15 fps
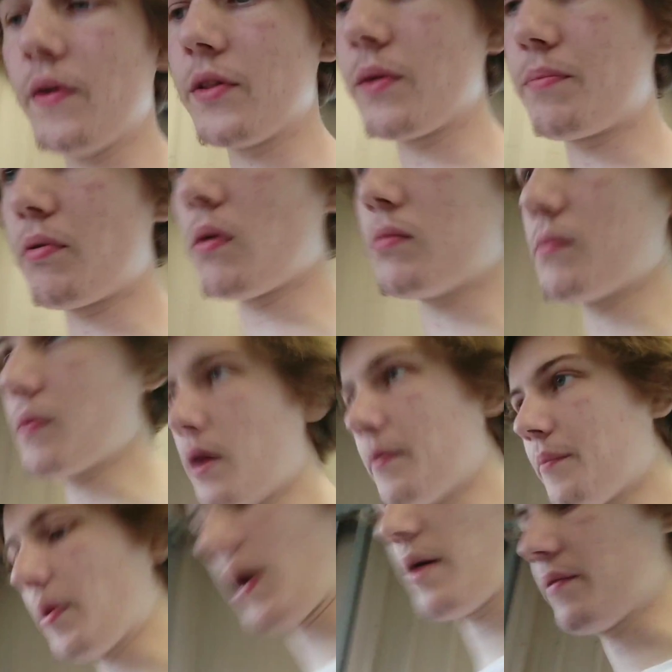the problem I'm
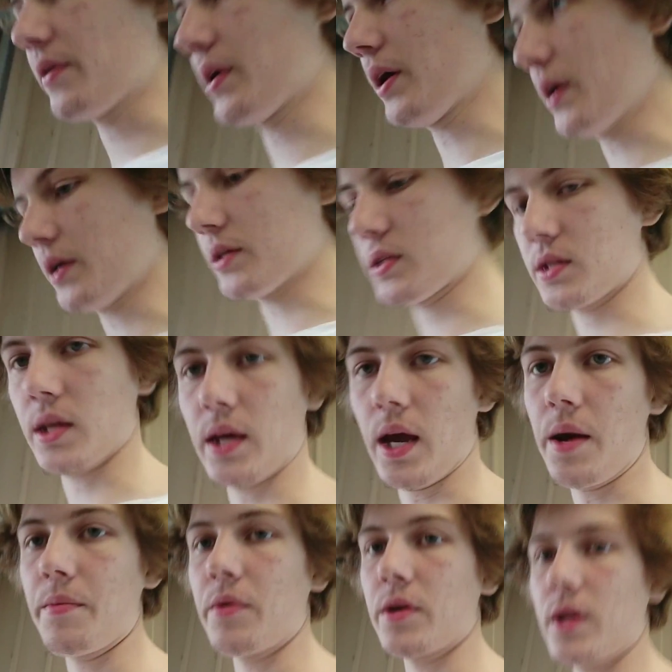having is the
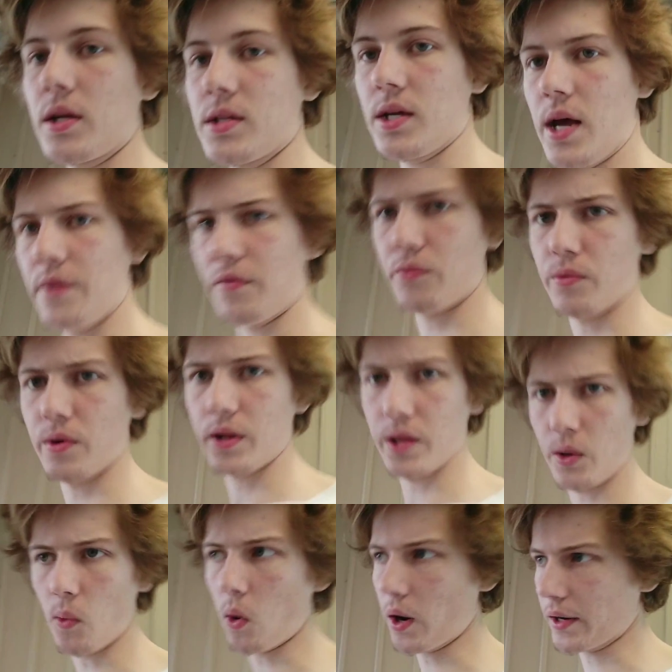camera doesn't have a really
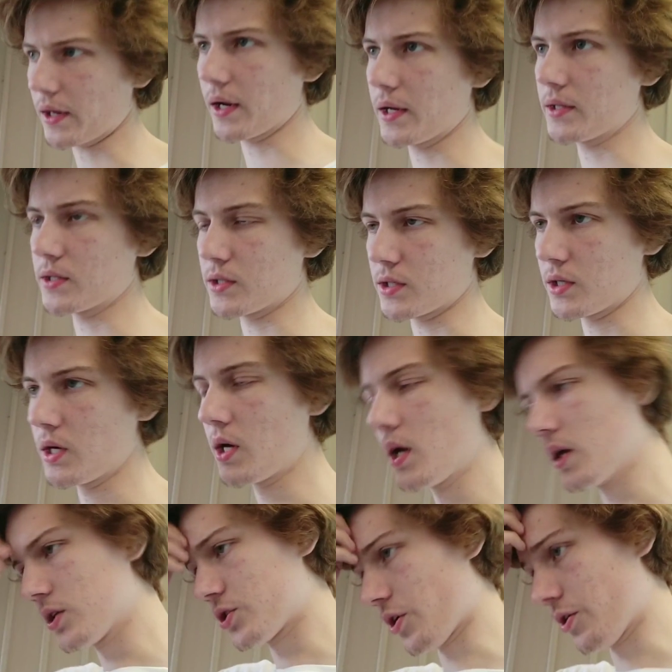wide lens,
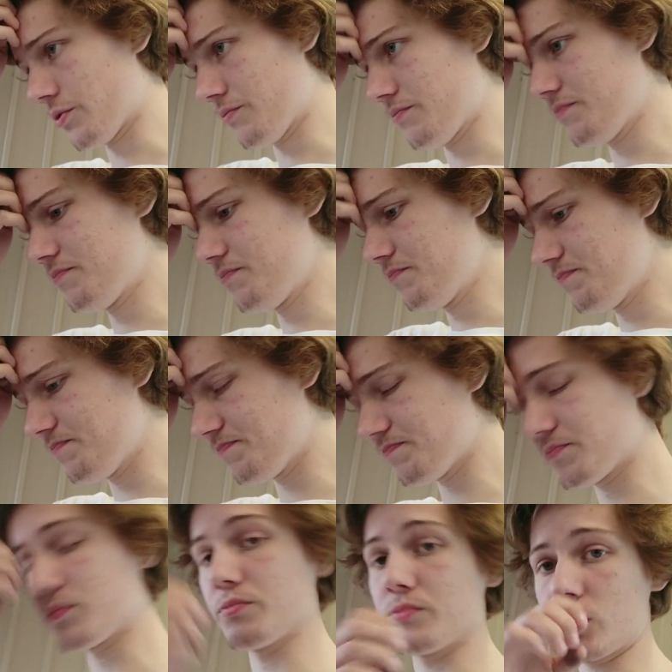so
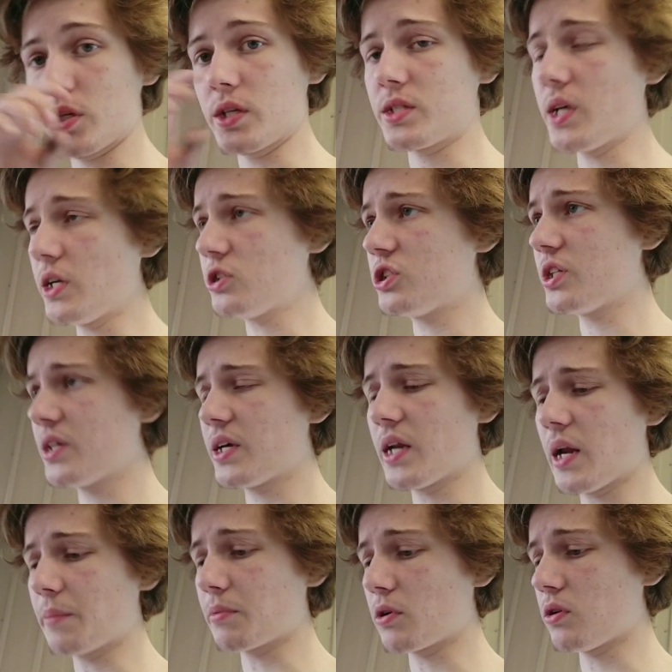to essentially get
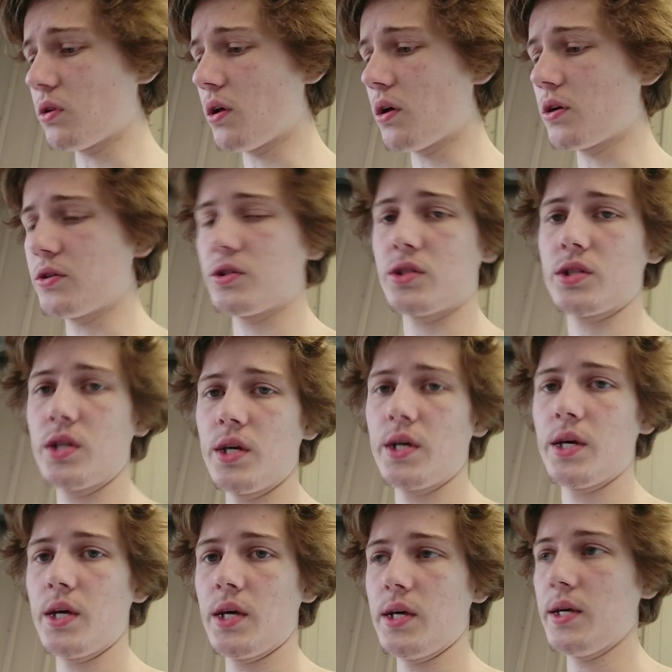up close,
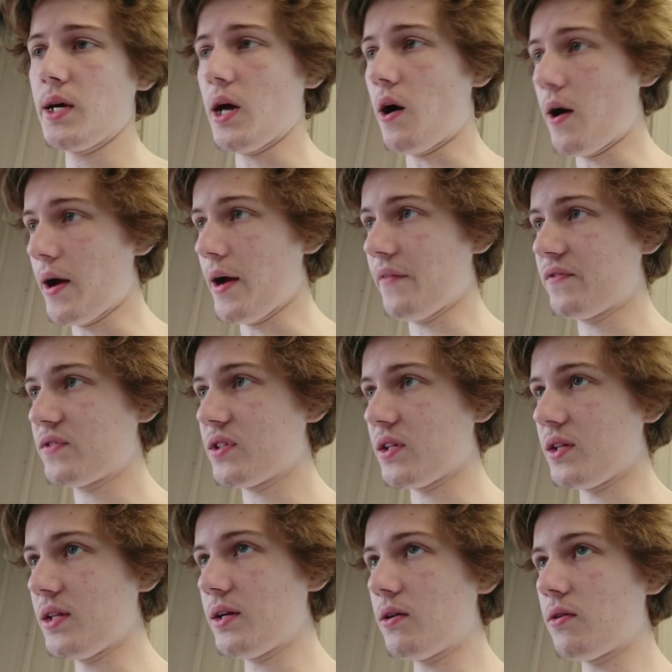I have to
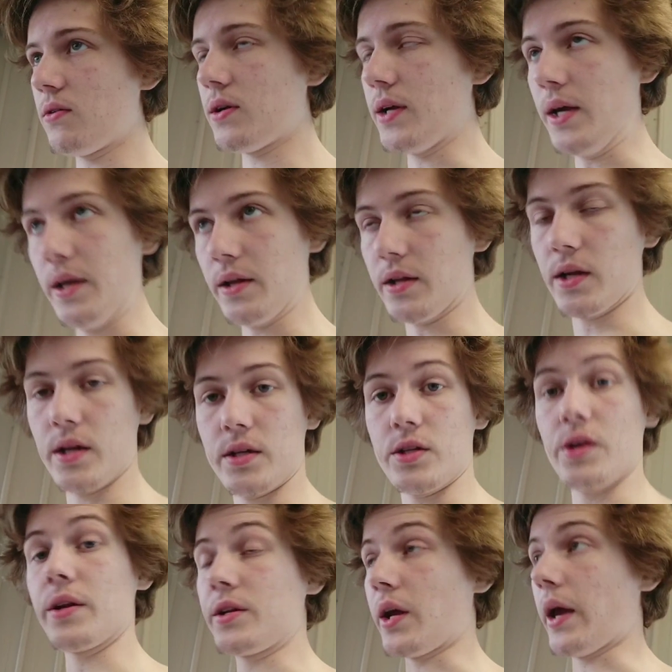literally,
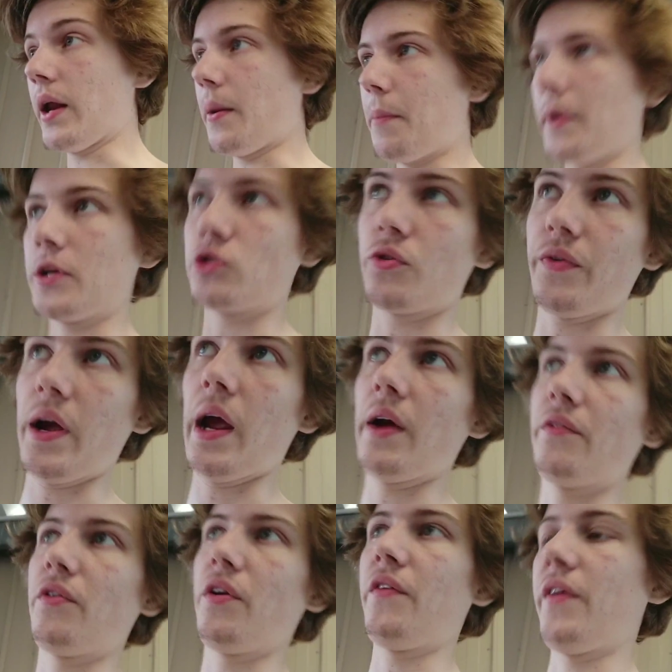to get a picture of
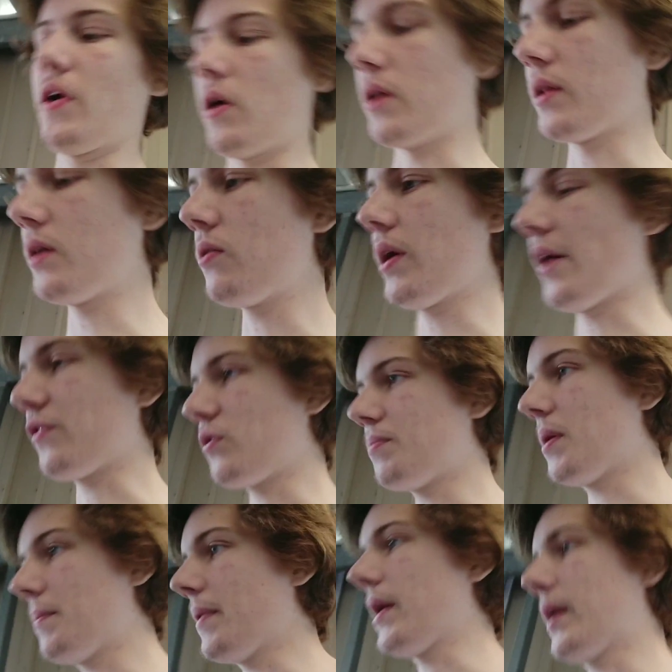everything, I literally have to be
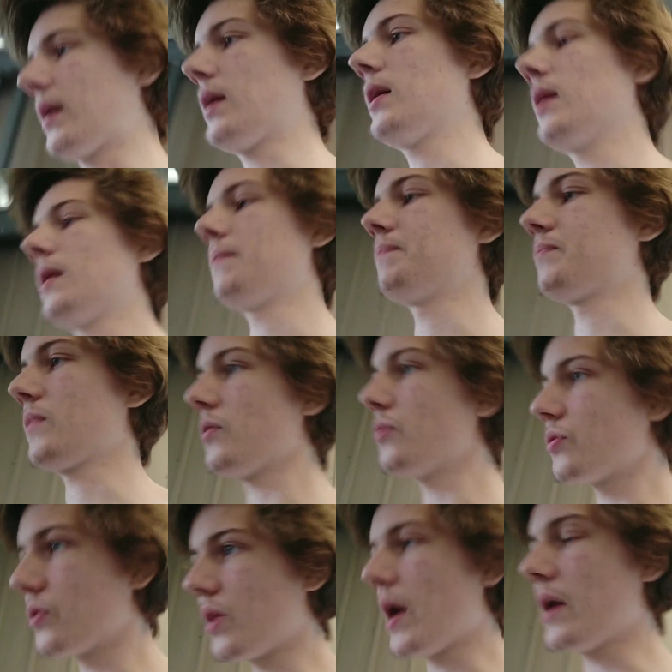back here
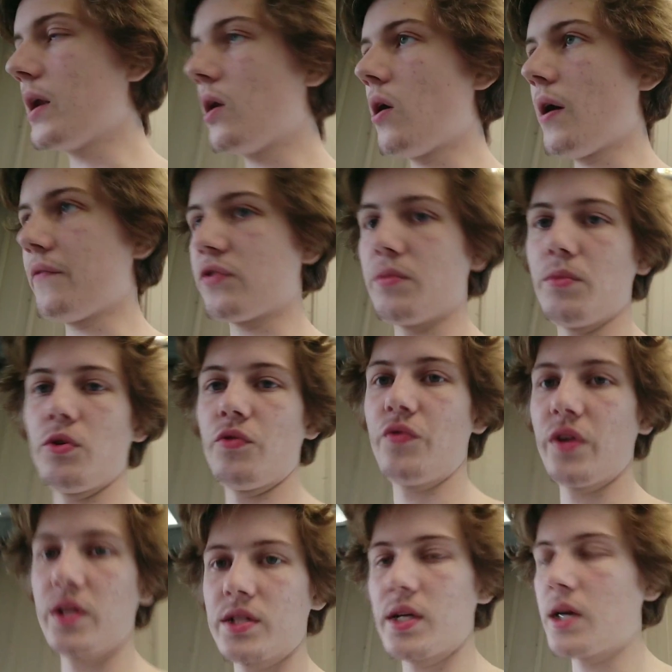and I have to move
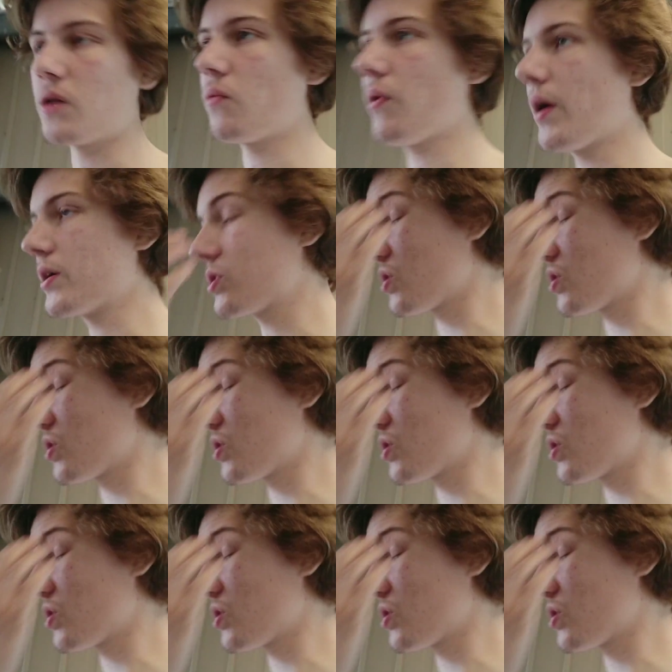things out of the way, so